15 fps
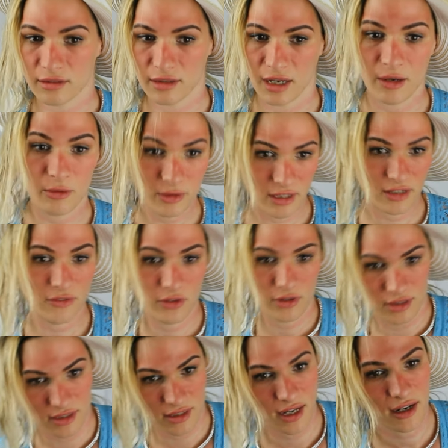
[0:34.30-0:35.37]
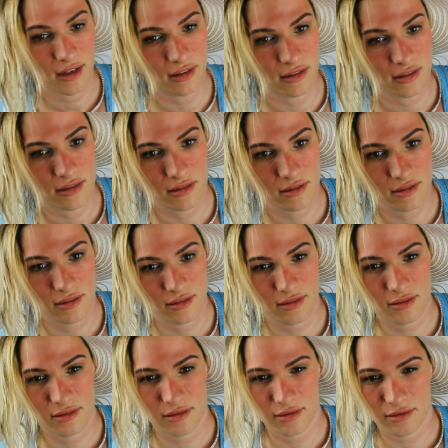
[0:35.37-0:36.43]
I will give you this necklace.
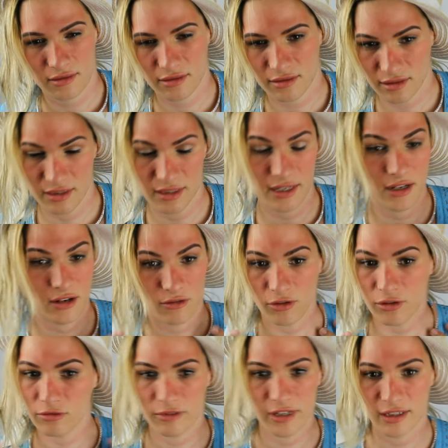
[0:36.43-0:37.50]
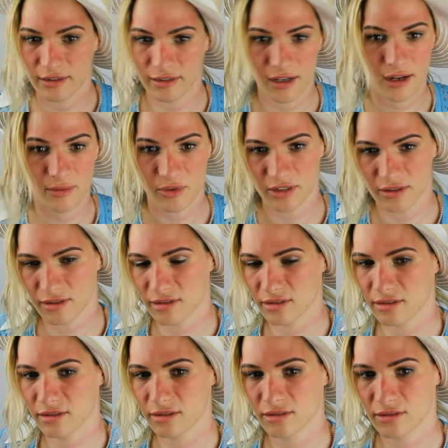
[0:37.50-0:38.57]
They are all real
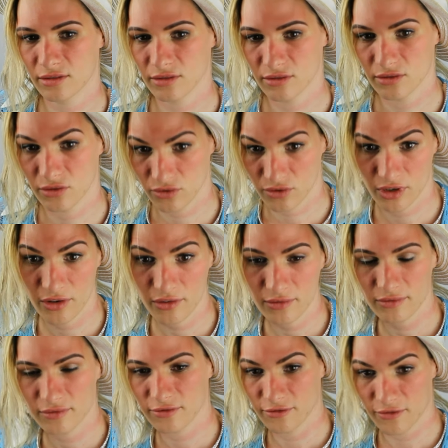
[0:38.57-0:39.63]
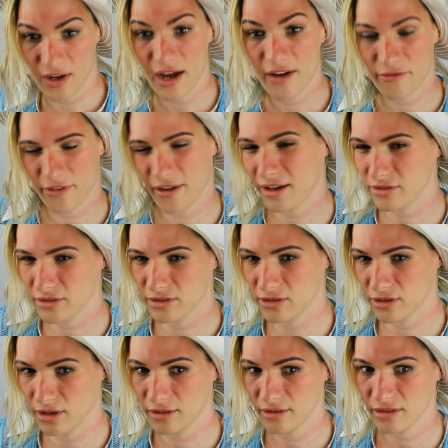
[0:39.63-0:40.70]
diamonds. You know,
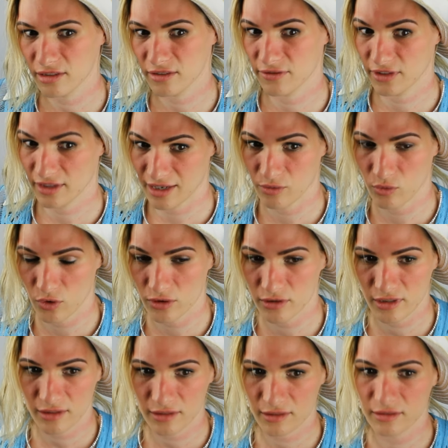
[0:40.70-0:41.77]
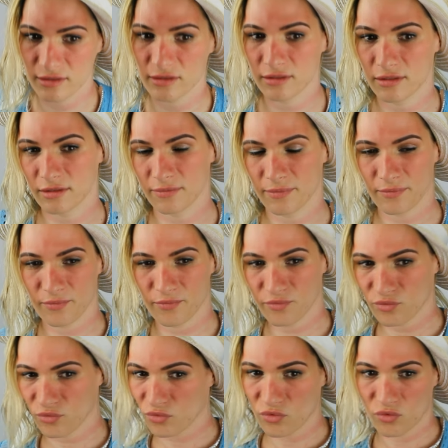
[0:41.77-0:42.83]
$5,000 for that water?
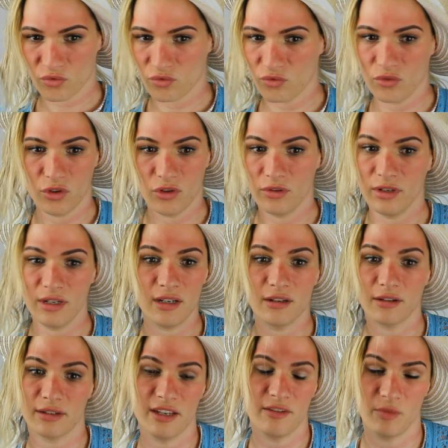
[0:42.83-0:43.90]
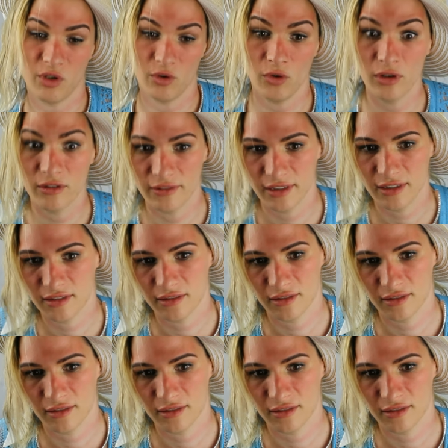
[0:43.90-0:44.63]
You need not give me all of it.